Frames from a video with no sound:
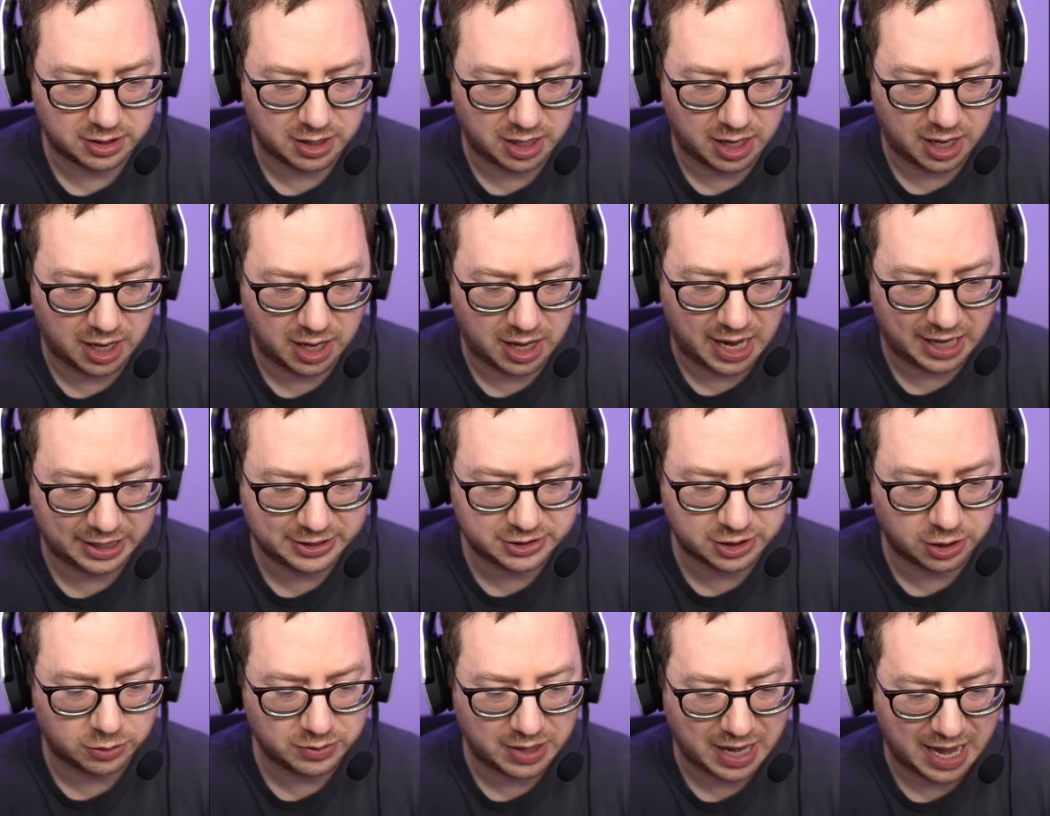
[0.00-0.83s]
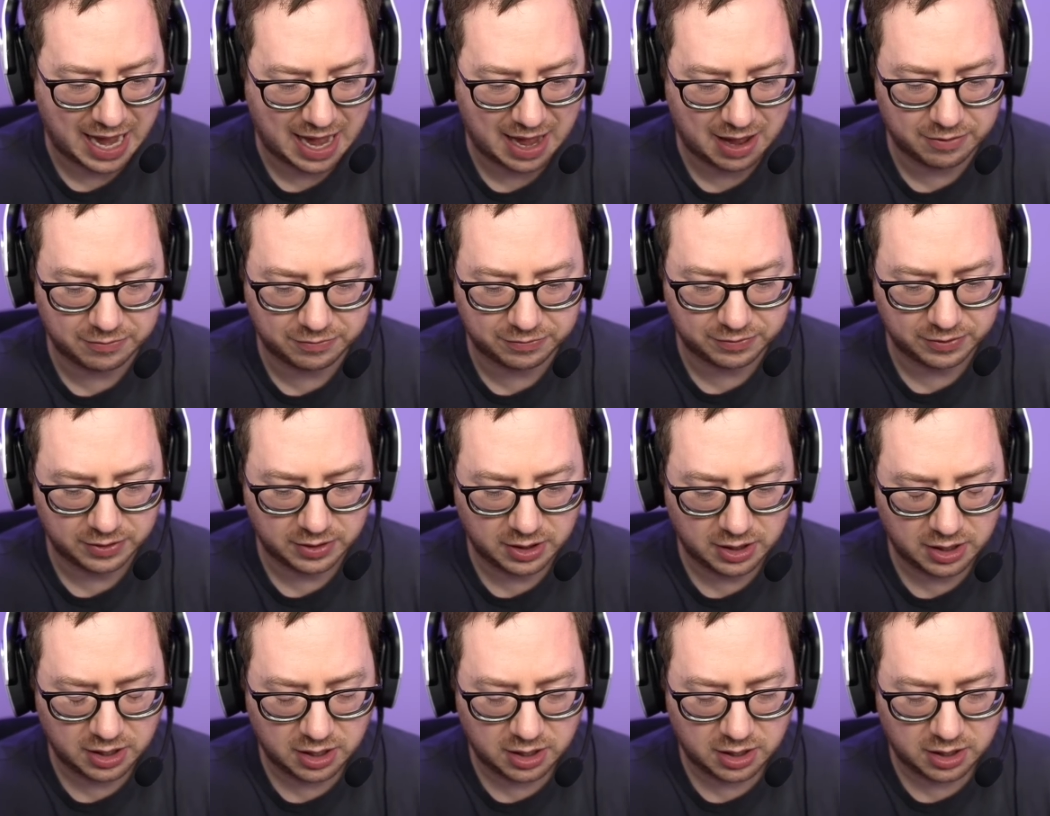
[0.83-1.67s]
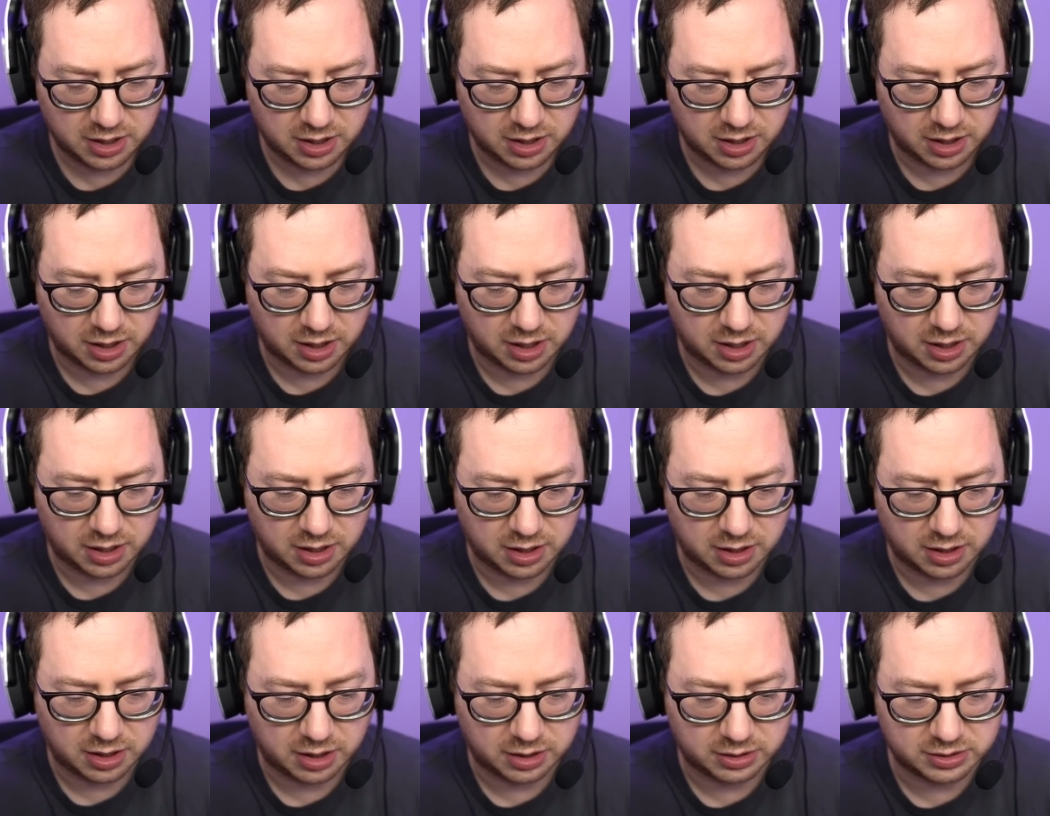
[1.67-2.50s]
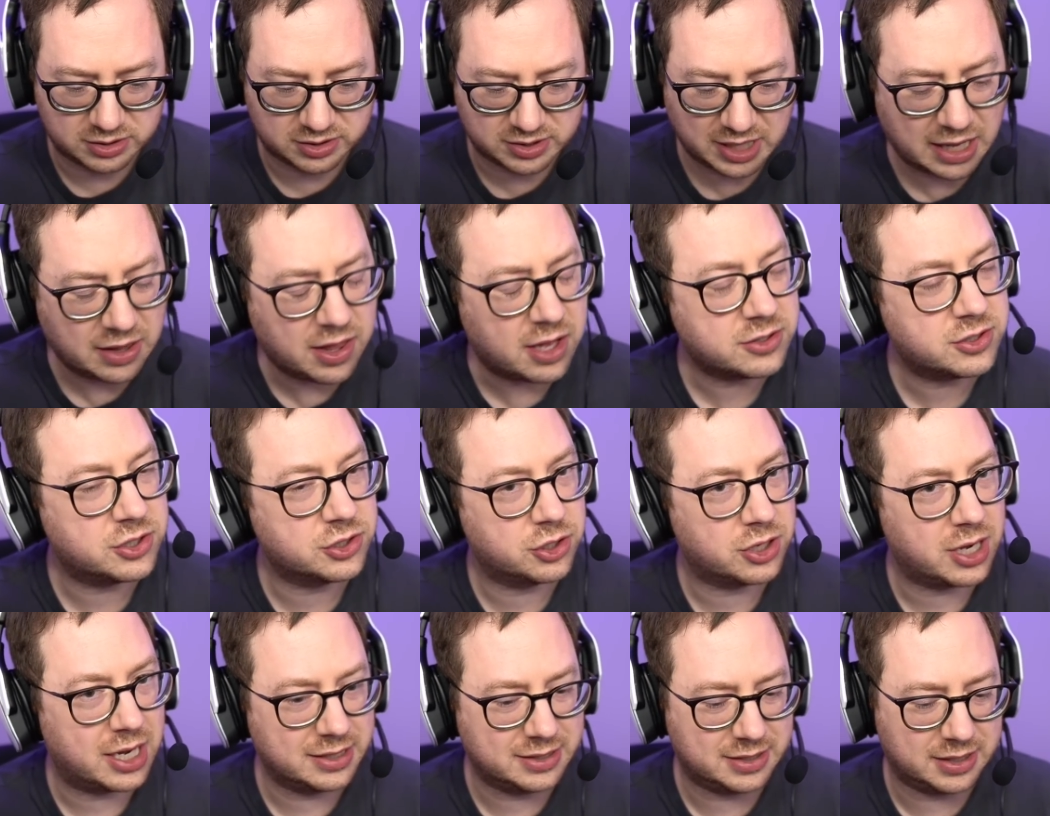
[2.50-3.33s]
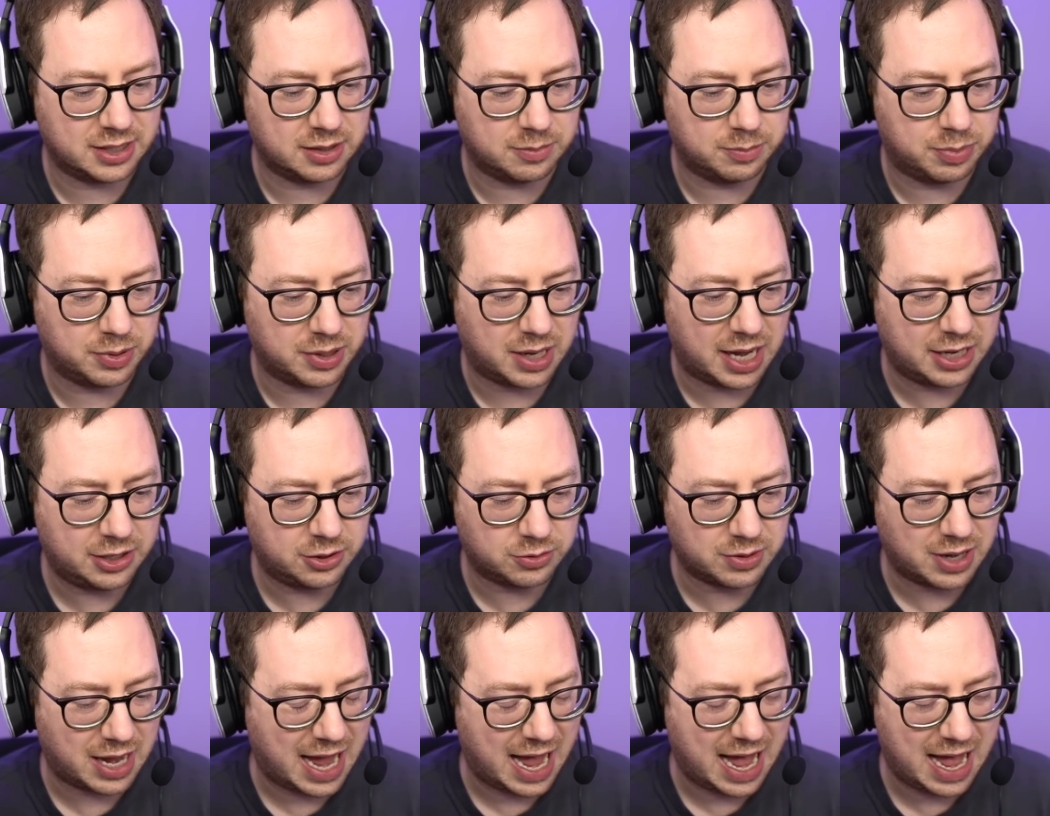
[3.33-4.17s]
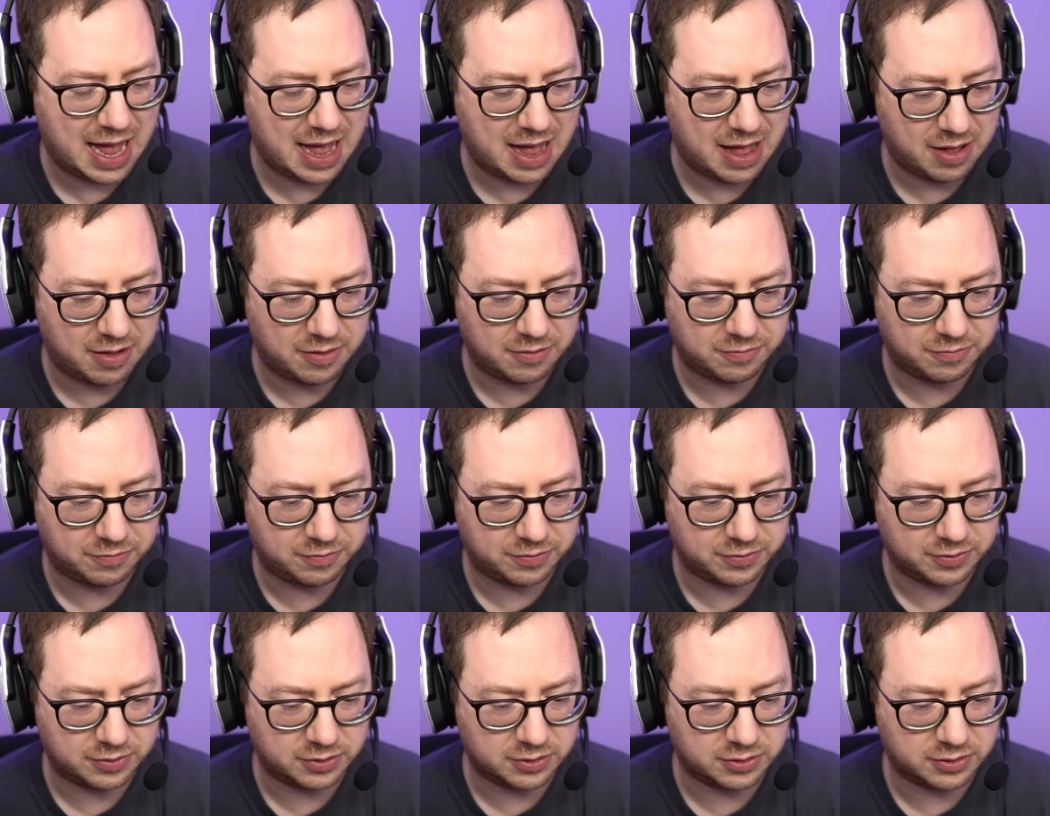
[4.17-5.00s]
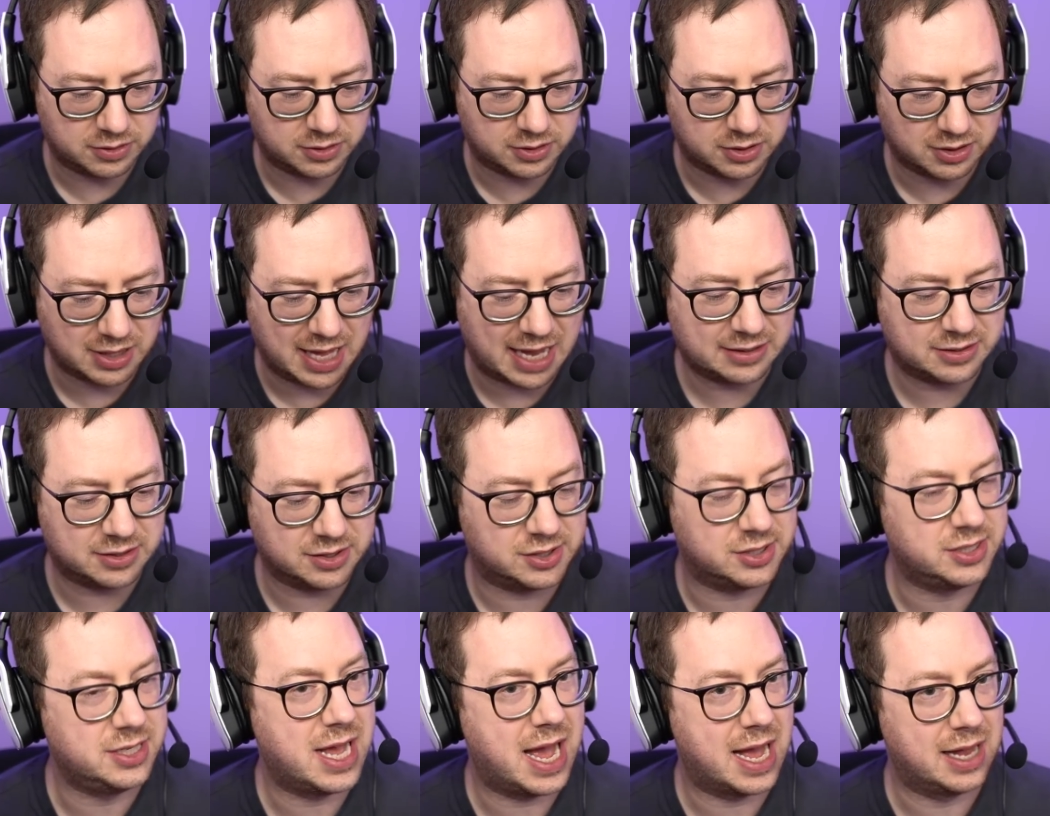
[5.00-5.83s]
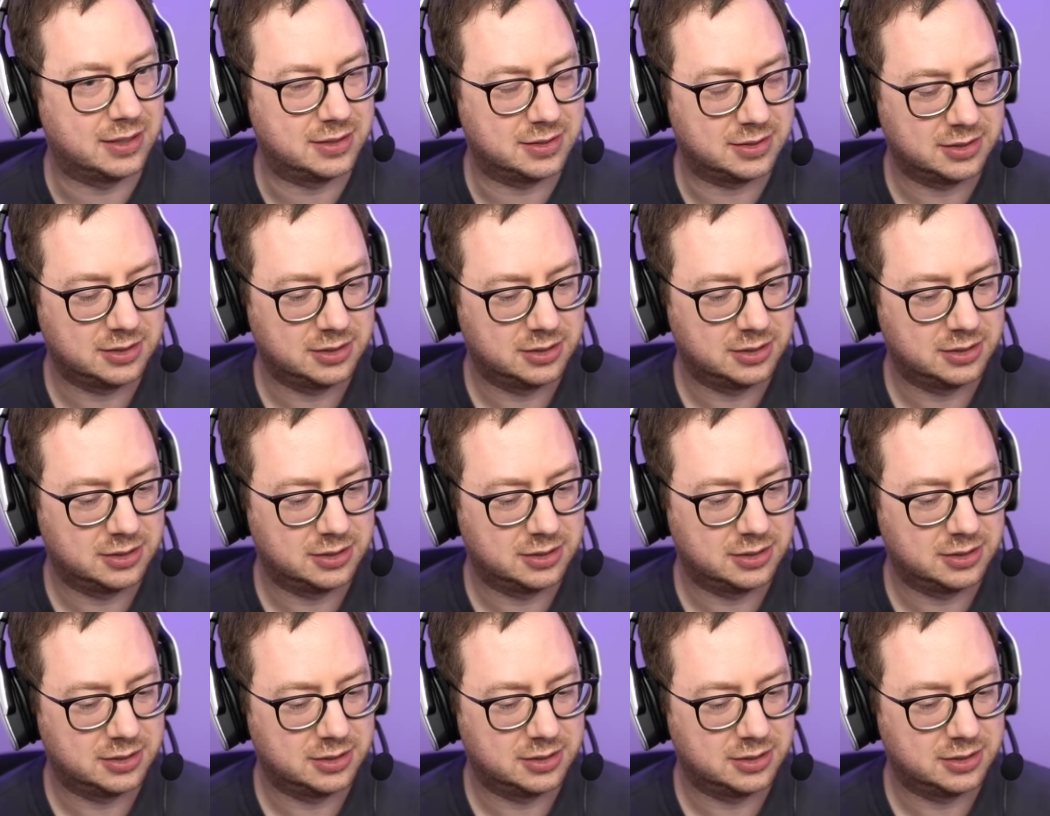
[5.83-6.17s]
Uh, I don't have, uh, Psylocke's a good idea, but I don't have Galactus yet.